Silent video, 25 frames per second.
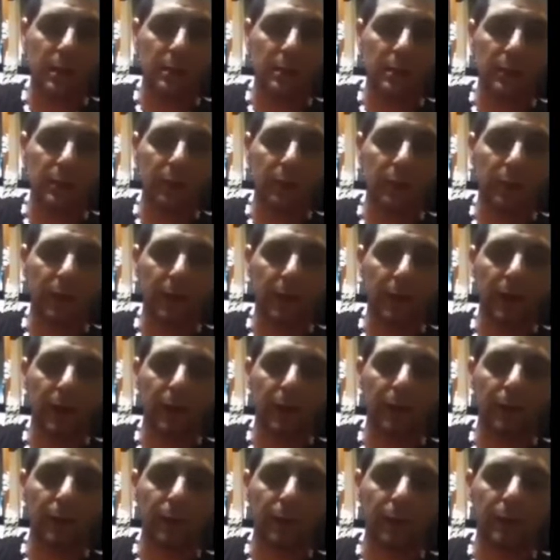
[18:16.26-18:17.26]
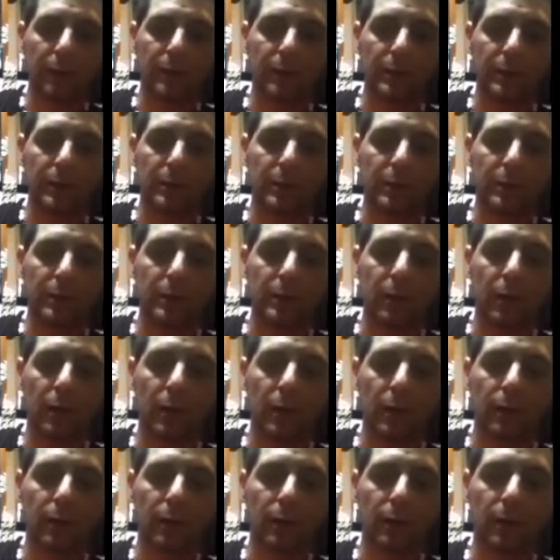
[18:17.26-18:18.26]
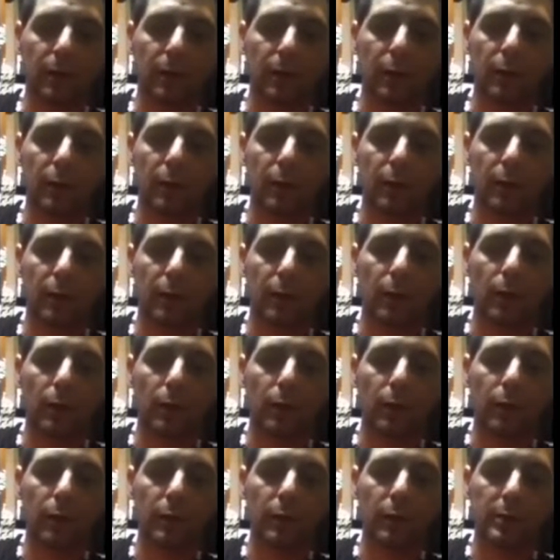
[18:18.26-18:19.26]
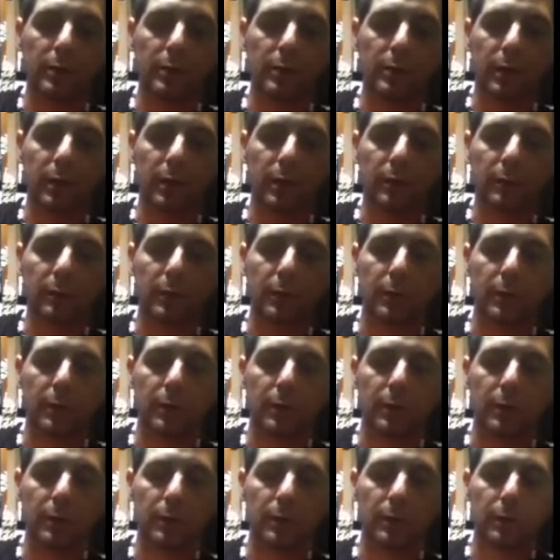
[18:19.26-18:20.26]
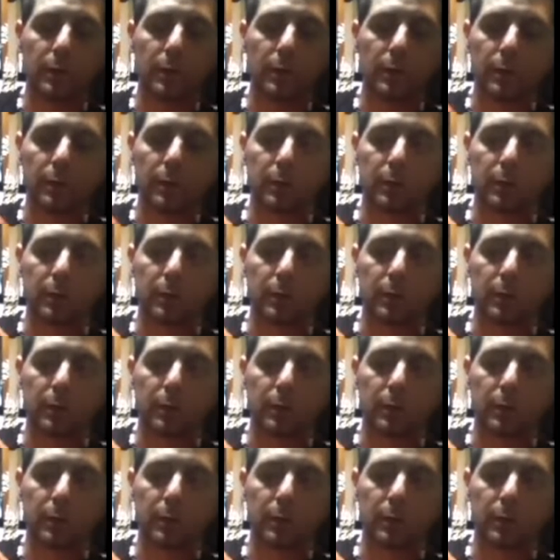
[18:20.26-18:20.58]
one right here was under, I'm going to go over this time. Okay.